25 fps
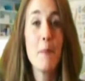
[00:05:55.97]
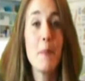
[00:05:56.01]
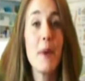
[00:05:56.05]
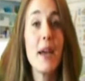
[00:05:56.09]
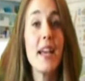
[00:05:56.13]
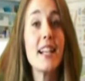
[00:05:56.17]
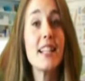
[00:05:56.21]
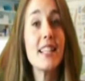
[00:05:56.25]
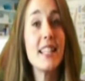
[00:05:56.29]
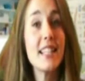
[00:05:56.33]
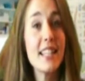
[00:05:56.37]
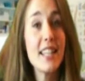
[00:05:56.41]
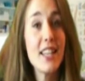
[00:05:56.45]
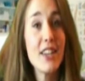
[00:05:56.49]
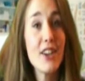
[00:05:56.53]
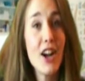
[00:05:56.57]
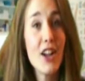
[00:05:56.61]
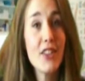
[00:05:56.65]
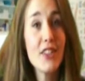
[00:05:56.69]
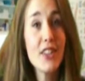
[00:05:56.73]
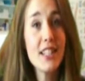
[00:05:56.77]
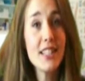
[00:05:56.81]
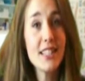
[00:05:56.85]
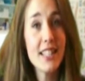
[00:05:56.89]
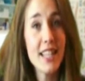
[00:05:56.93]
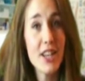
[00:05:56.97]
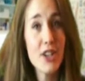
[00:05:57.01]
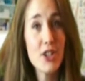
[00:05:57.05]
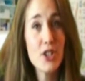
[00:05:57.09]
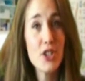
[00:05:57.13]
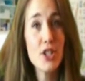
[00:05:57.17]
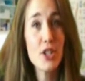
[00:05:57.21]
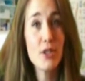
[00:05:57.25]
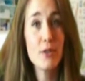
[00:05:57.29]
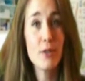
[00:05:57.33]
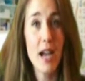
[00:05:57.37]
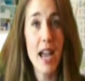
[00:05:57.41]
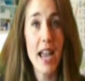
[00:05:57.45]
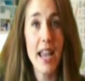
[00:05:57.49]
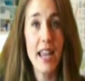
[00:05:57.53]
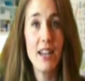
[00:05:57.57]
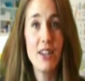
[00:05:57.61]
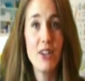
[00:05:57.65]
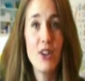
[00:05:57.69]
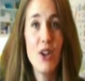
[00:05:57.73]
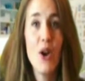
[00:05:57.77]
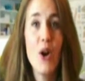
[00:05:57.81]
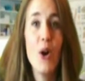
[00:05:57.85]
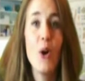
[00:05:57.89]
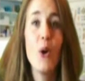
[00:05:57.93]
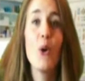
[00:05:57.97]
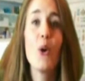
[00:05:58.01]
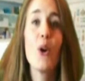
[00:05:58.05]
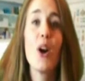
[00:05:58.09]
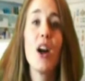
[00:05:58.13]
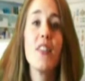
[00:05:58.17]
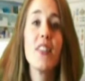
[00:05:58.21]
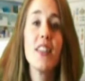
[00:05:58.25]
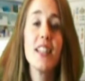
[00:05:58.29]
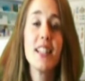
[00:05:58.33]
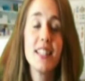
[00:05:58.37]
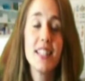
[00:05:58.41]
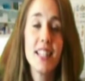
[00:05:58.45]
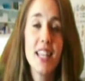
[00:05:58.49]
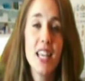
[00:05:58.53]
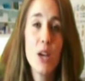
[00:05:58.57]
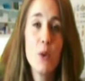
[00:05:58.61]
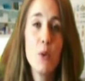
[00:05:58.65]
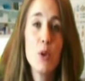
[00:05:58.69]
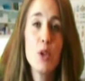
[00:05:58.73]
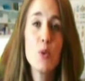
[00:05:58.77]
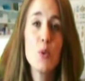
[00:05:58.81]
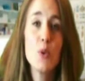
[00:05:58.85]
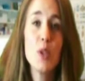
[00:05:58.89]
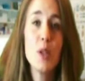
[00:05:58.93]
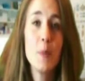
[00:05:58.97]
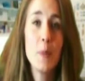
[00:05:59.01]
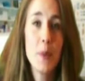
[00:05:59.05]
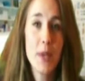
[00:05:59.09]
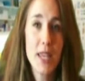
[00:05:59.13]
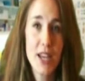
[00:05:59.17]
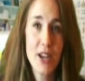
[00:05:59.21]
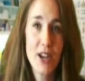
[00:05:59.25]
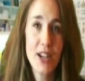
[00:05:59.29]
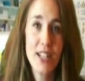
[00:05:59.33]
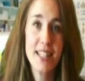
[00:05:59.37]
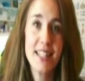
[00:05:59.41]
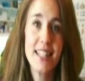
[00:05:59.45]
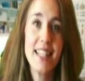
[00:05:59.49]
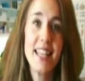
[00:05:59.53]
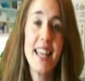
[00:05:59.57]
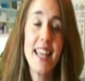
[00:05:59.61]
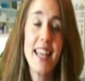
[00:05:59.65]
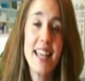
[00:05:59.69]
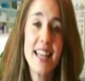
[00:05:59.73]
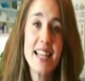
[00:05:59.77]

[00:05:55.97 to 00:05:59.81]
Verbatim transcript: by clicking on the link to your right or on the link which will appear at the